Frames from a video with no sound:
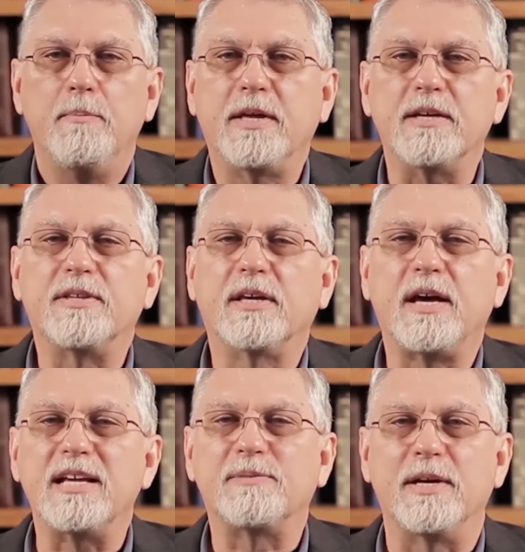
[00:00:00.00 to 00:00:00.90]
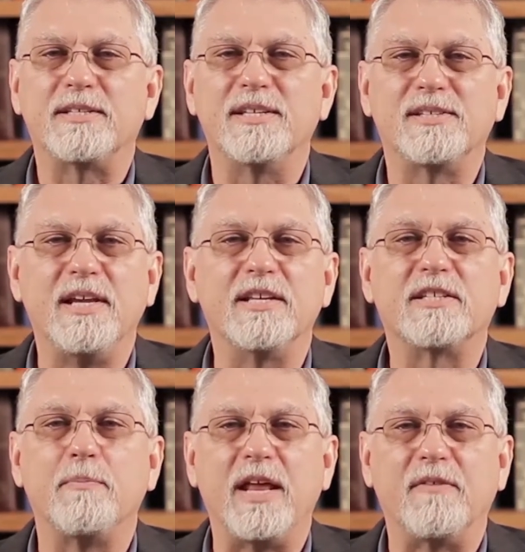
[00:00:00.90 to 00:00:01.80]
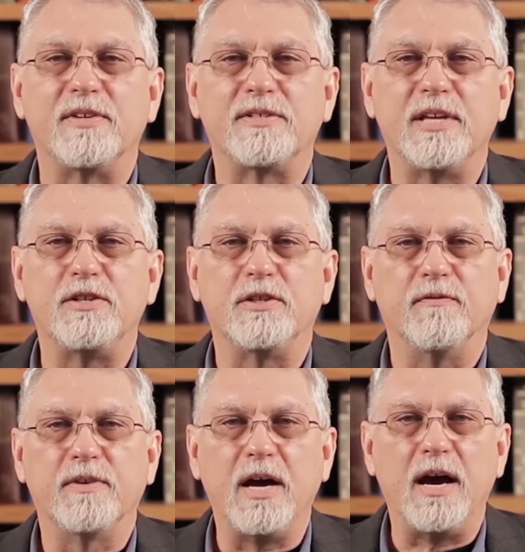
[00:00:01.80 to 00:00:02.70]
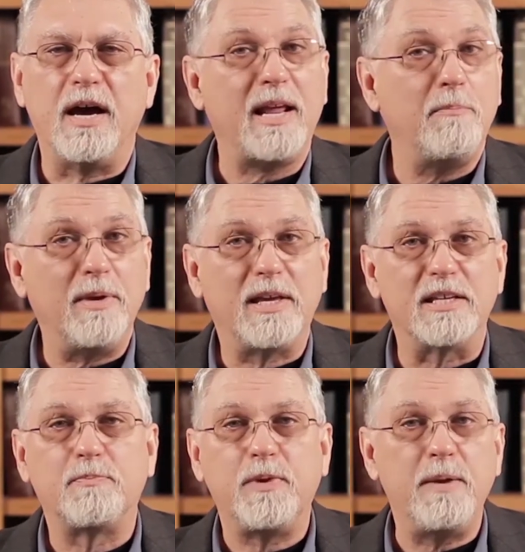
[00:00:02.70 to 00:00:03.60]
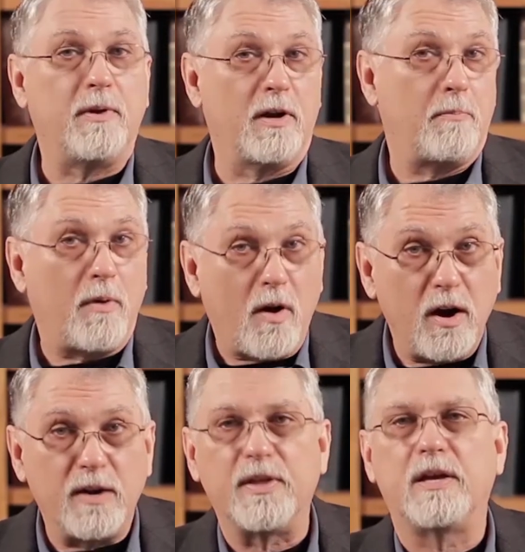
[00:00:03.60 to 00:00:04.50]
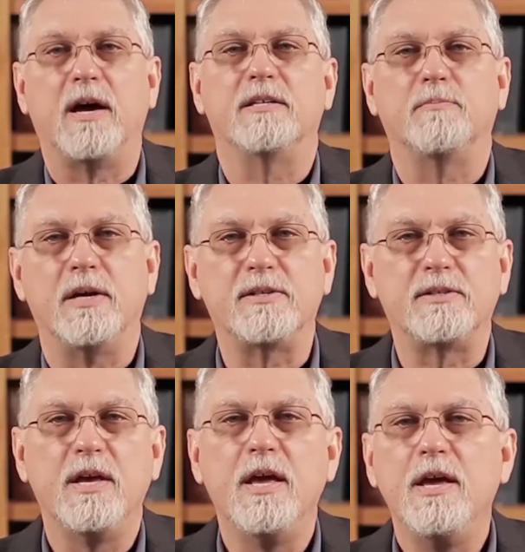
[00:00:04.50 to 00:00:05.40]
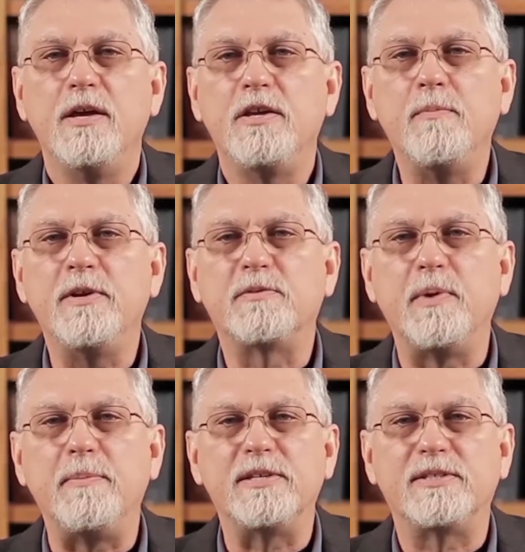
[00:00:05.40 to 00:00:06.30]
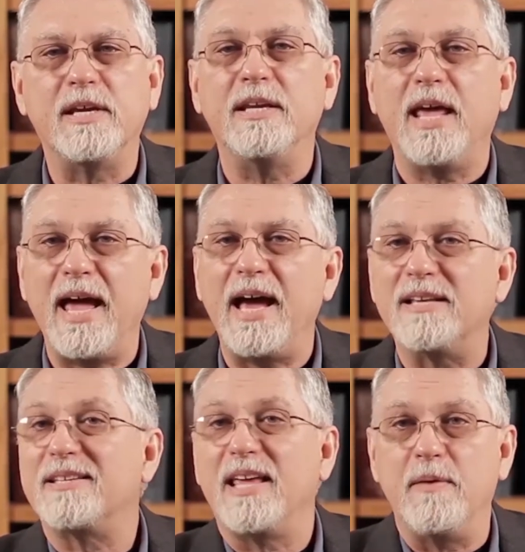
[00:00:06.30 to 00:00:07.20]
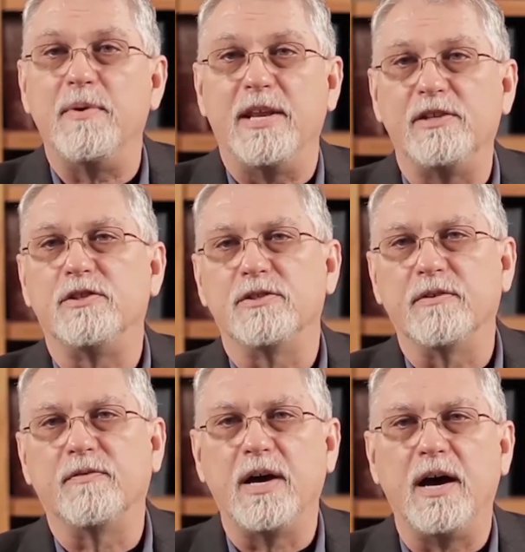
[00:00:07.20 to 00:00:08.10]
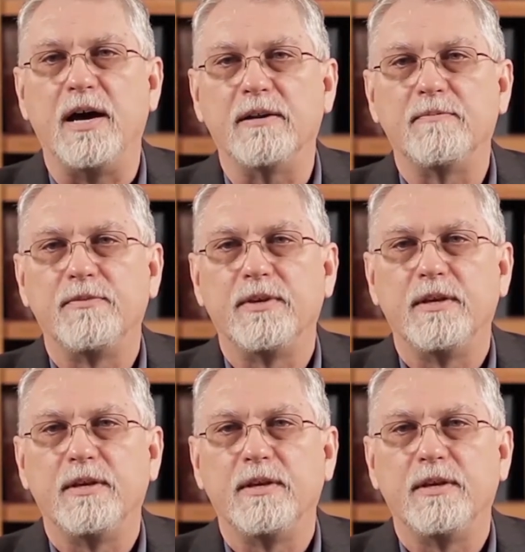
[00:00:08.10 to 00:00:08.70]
Because the cosmos is seen as a manifestation of God, and because people are part of the cosmos, humans may be seen as emanations of God.